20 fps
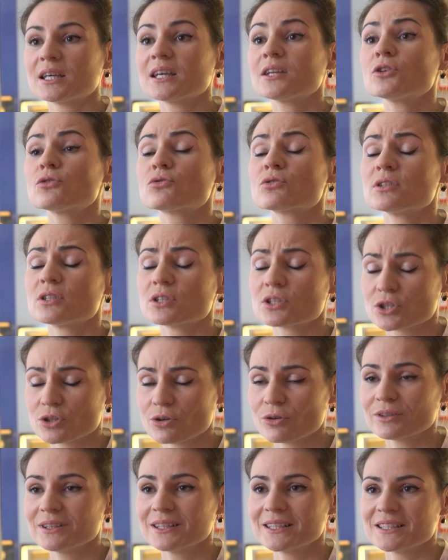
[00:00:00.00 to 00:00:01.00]
Can you
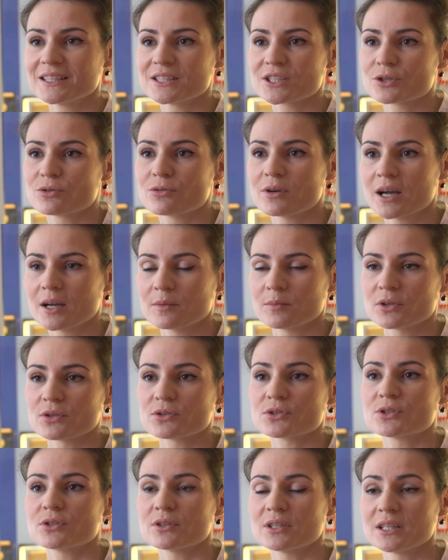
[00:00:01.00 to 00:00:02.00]
shortly describe
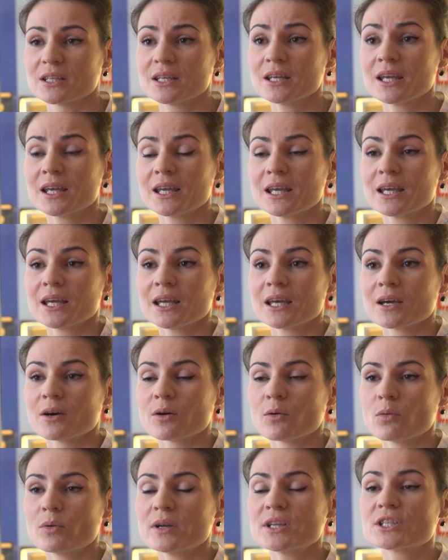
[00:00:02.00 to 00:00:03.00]
your study?
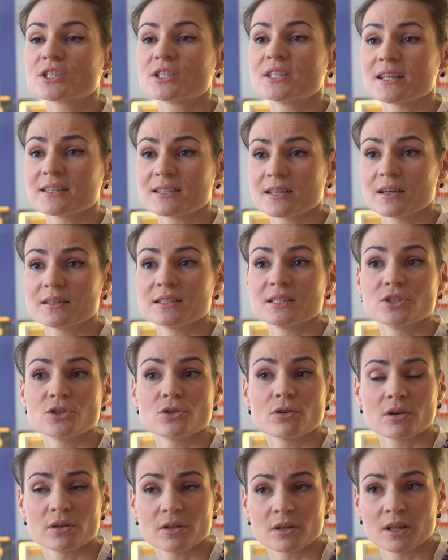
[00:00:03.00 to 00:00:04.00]
Which data did
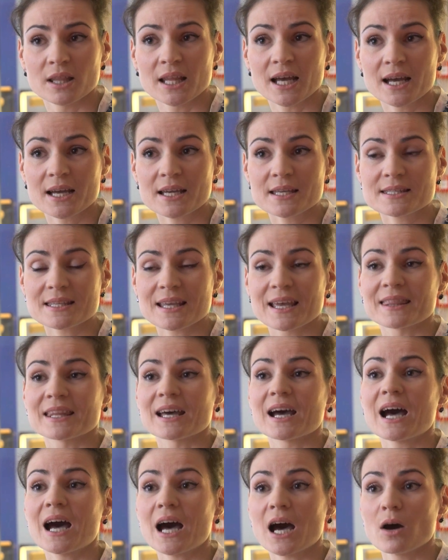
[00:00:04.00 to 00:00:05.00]
you analyze and
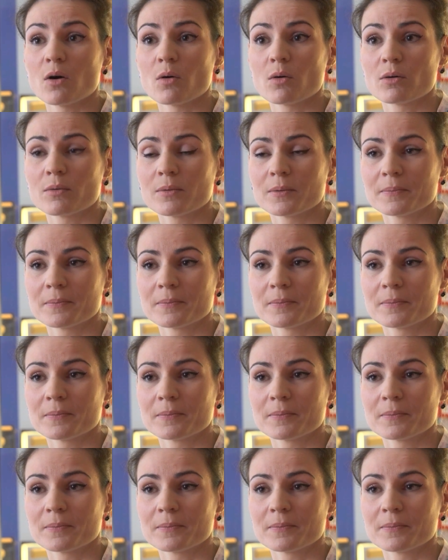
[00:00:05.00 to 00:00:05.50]
how?